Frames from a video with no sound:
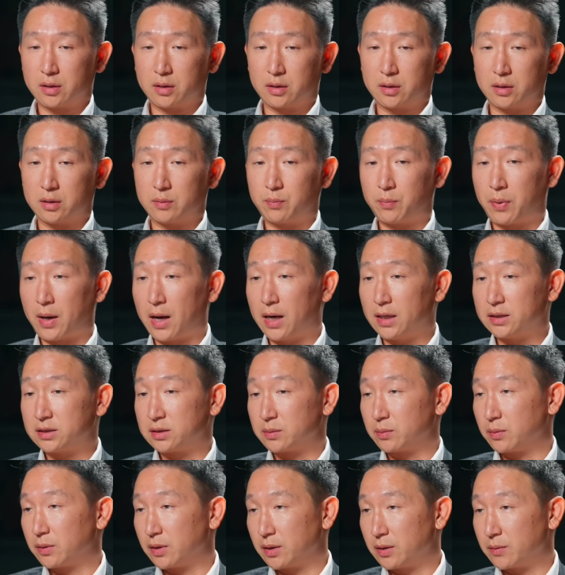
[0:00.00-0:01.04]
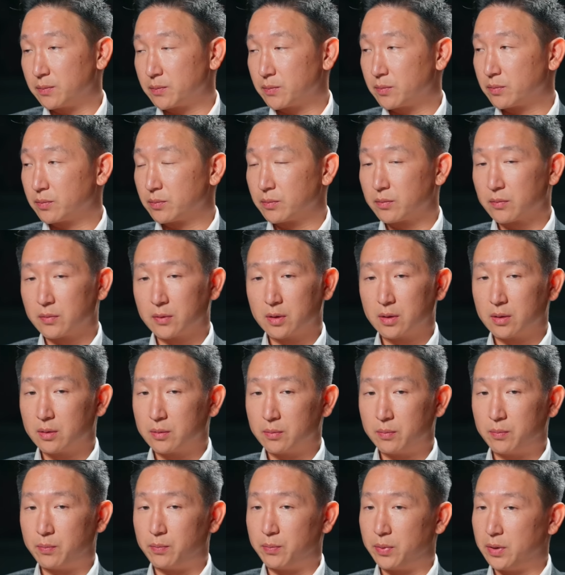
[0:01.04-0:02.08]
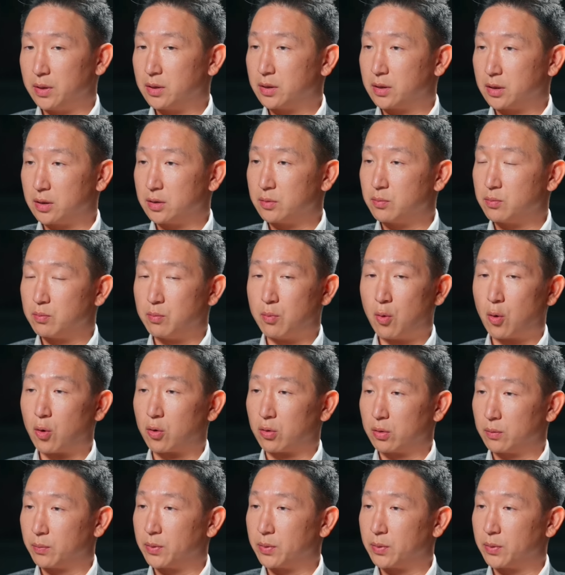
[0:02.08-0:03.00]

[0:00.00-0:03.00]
could possibly be good moral